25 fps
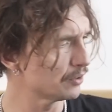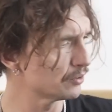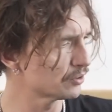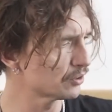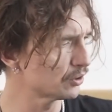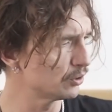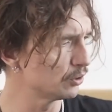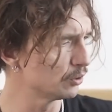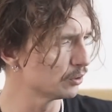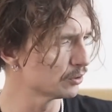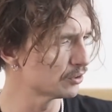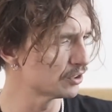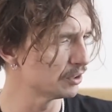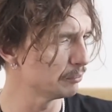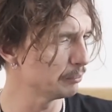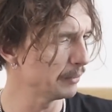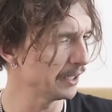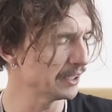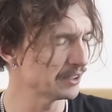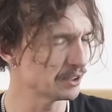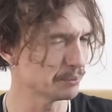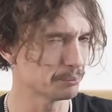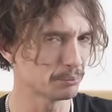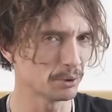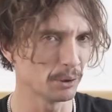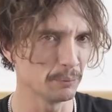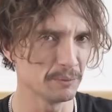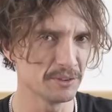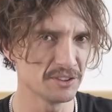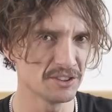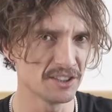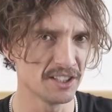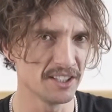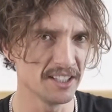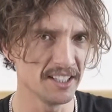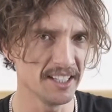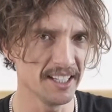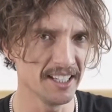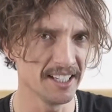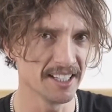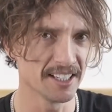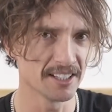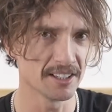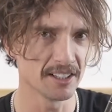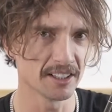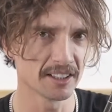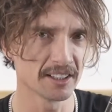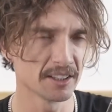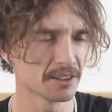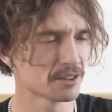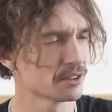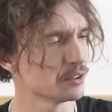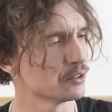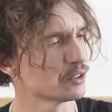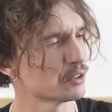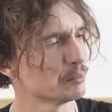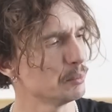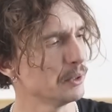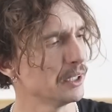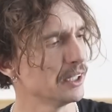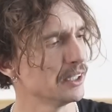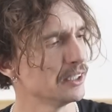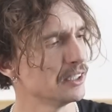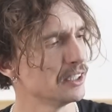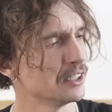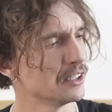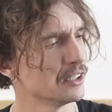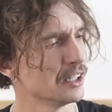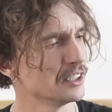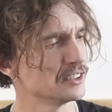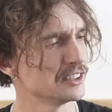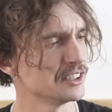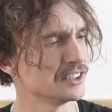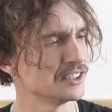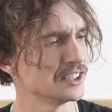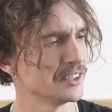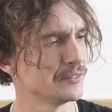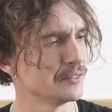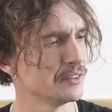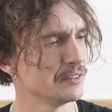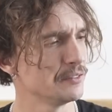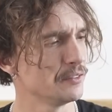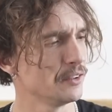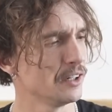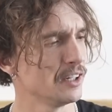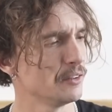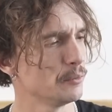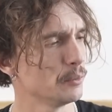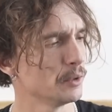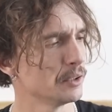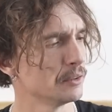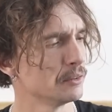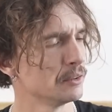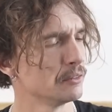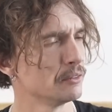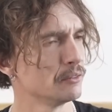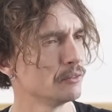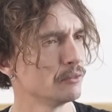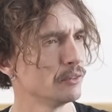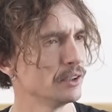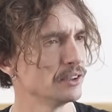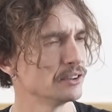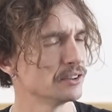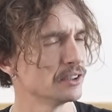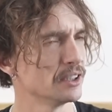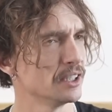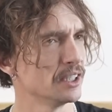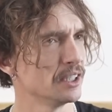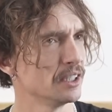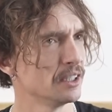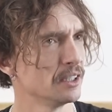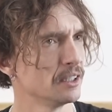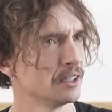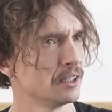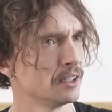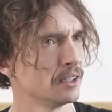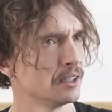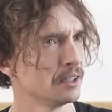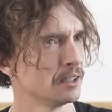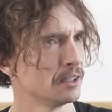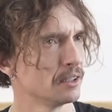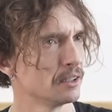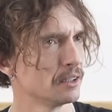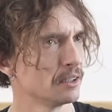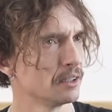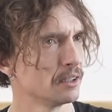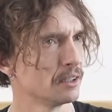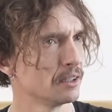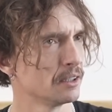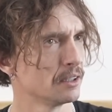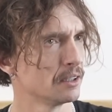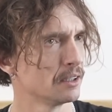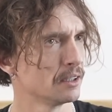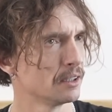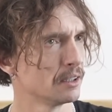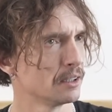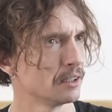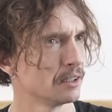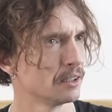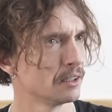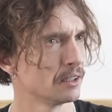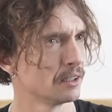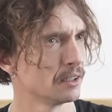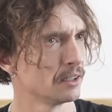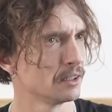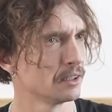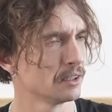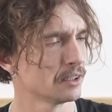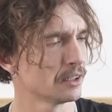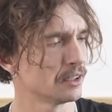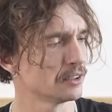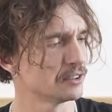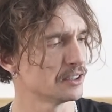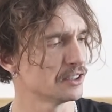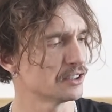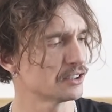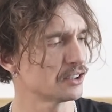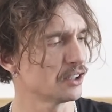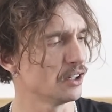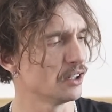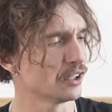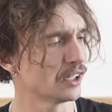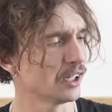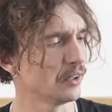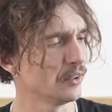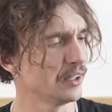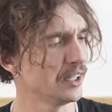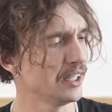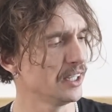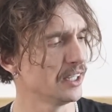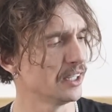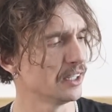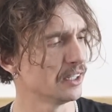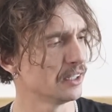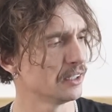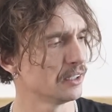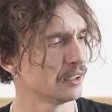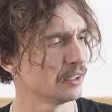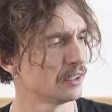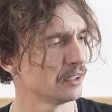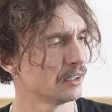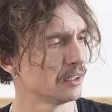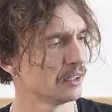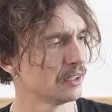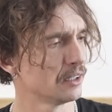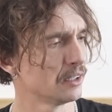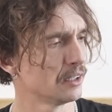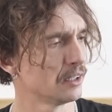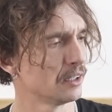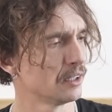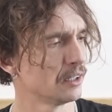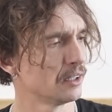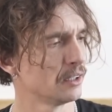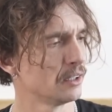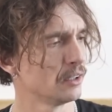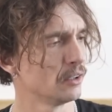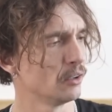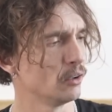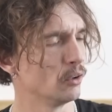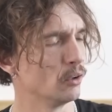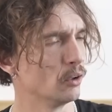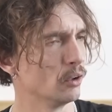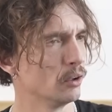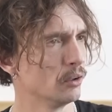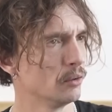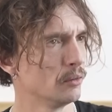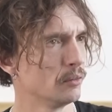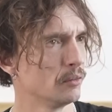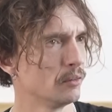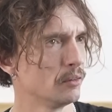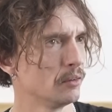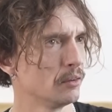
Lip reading: chords that makes a promise to the ear, like I talked about in the 1975 one recently. Because it's got to go here. Or...